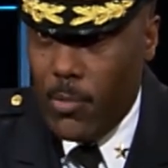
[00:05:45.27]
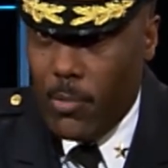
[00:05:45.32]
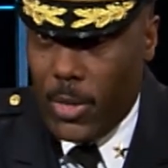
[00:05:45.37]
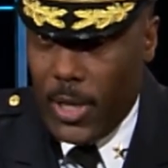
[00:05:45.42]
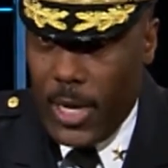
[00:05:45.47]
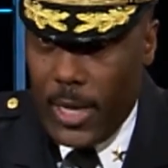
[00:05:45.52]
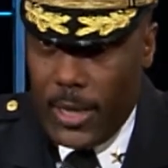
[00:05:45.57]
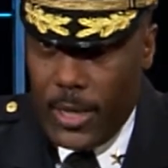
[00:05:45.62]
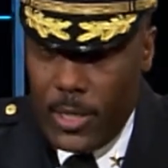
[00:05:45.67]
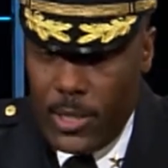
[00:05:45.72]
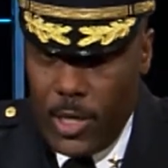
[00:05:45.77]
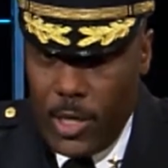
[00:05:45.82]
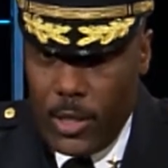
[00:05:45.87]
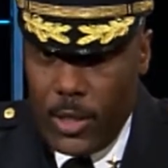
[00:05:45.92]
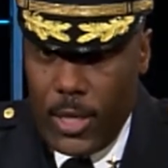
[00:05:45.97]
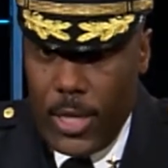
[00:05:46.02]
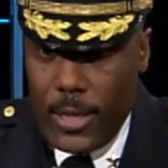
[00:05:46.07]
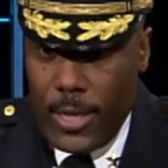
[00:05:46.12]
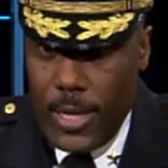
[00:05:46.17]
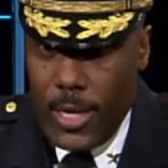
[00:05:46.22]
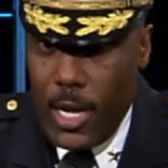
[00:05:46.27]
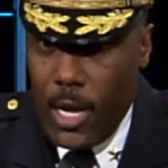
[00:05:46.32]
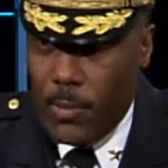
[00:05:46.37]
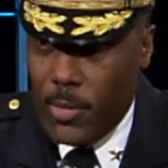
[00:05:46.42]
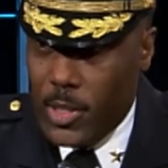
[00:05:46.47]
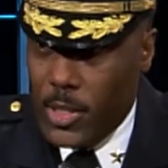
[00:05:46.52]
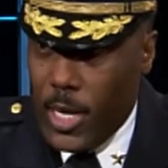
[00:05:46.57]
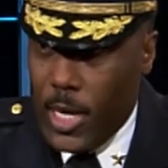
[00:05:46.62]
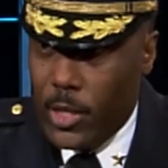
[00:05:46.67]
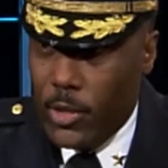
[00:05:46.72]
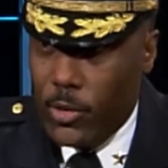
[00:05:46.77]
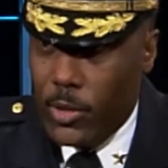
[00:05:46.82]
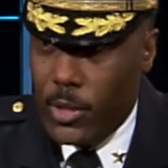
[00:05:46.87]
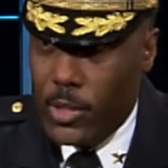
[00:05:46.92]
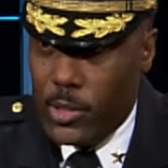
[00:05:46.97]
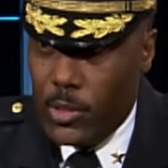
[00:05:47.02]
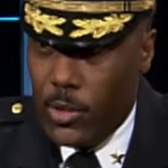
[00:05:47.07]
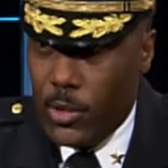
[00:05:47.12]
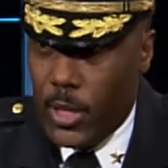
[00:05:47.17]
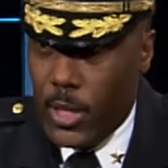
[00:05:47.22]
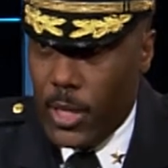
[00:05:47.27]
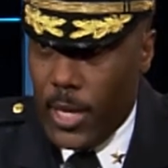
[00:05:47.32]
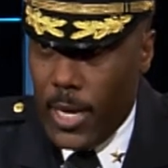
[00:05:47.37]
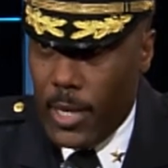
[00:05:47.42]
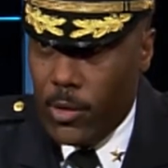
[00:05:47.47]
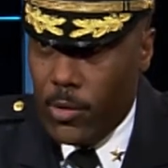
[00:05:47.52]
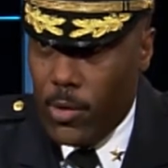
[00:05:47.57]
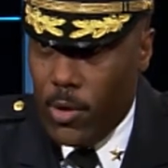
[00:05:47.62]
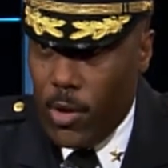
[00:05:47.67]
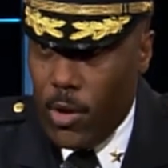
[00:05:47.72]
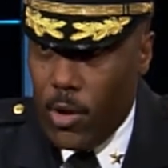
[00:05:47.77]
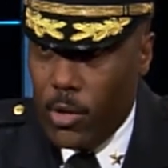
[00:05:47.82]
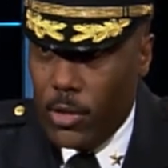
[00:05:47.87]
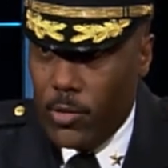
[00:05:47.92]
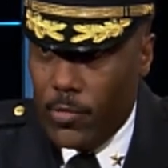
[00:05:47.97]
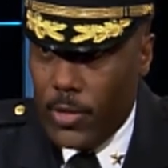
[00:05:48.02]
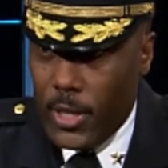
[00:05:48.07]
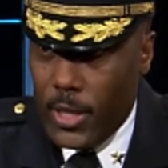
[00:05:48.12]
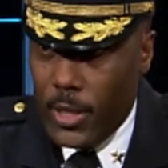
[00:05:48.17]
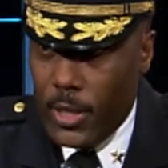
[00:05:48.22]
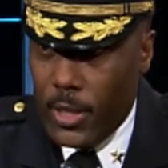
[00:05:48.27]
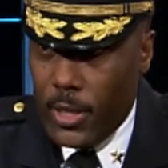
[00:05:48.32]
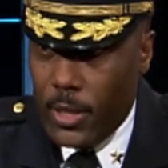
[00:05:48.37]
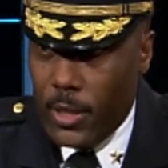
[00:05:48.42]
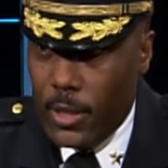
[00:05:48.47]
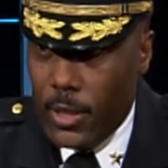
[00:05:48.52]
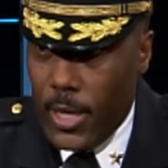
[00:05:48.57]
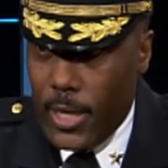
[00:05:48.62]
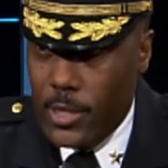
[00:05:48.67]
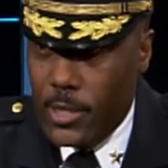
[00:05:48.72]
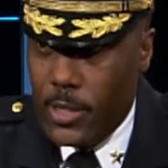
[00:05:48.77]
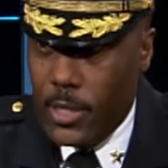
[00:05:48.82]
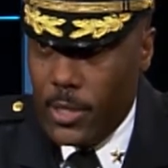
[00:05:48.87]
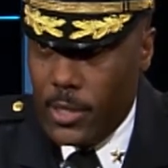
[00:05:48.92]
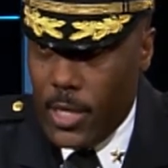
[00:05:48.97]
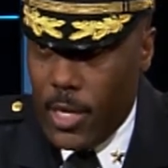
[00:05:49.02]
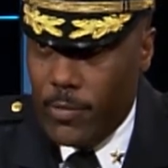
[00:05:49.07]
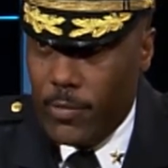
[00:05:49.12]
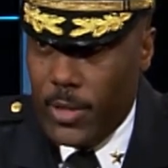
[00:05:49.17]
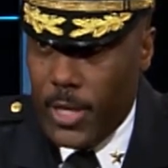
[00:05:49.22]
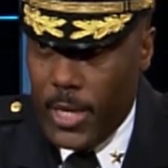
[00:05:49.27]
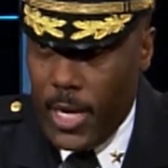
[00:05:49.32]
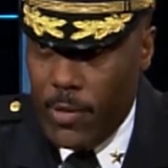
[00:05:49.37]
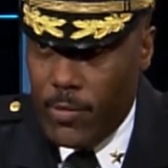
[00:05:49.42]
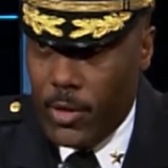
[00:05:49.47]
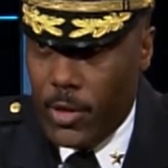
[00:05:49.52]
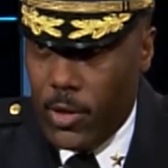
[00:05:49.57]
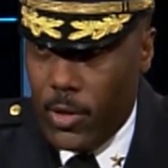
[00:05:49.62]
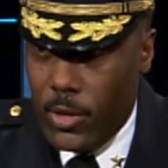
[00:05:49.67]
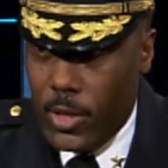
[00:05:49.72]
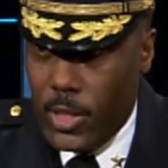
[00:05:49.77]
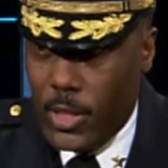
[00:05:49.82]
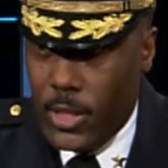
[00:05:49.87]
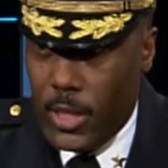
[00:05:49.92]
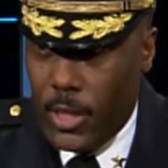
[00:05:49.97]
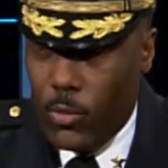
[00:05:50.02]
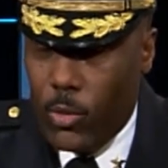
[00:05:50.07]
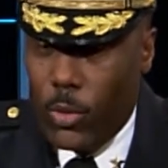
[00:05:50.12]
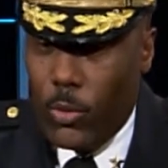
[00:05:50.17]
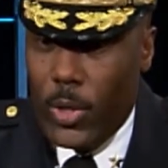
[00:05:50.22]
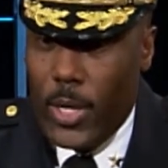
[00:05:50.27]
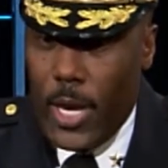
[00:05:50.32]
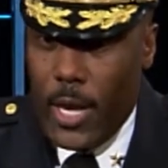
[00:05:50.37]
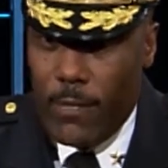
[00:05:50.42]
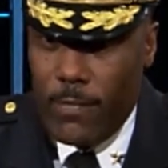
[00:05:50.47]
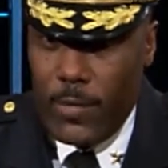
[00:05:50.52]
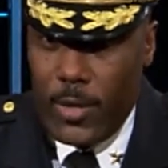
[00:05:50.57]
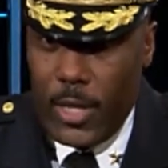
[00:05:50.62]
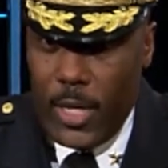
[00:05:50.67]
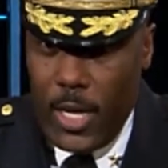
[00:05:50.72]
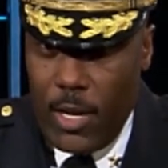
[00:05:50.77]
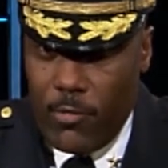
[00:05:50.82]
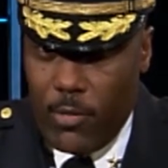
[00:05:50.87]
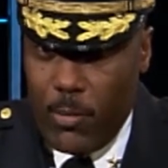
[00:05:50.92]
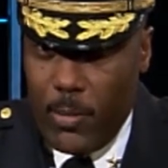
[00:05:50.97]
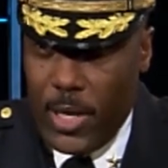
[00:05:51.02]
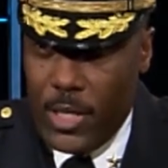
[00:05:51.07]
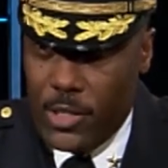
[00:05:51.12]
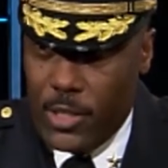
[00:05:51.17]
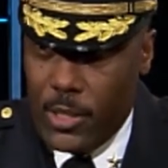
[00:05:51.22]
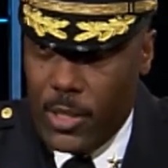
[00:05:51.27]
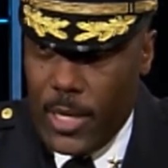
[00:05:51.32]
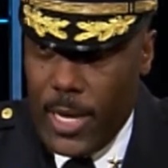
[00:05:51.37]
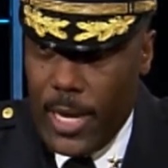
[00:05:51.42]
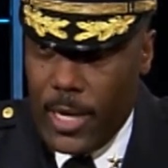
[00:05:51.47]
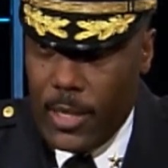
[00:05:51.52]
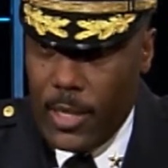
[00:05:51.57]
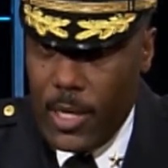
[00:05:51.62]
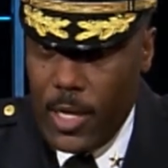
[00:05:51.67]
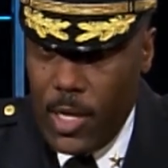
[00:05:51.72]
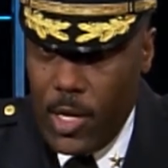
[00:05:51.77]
But I can tell you that that homicide unit is looking at all of the incidents that have occurred in the city where we have information that